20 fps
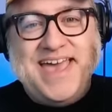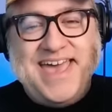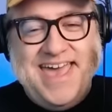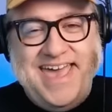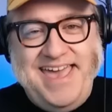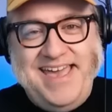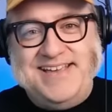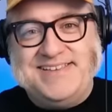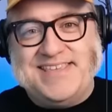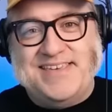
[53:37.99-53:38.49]

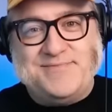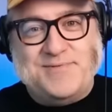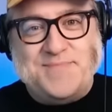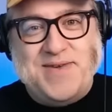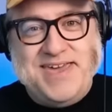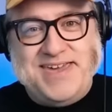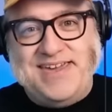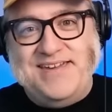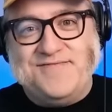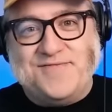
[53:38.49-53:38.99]
eggs they've been
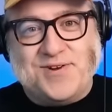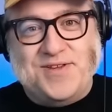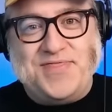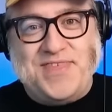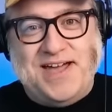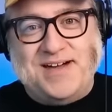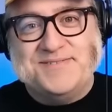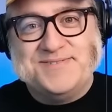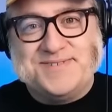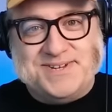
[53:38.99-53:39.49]
making for a
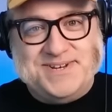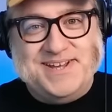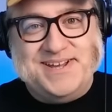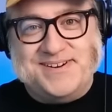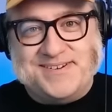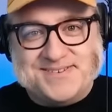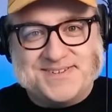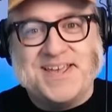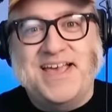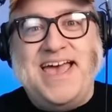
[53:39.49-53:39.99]
thousand
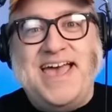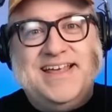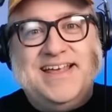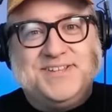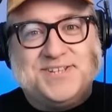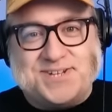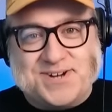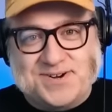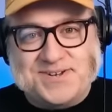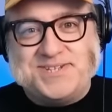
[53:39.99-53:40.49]
years and
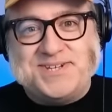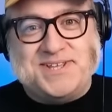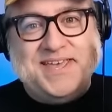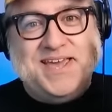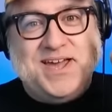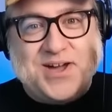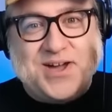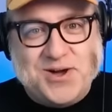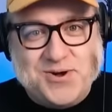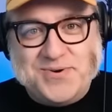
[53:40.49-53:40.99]
start
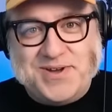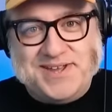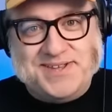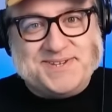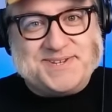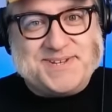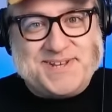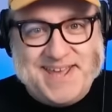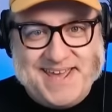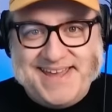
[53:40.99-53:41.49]
selling Coke
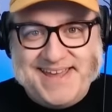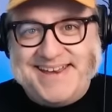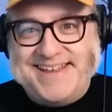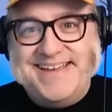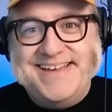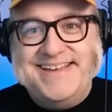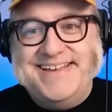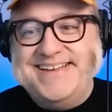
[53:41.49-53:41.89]
instead.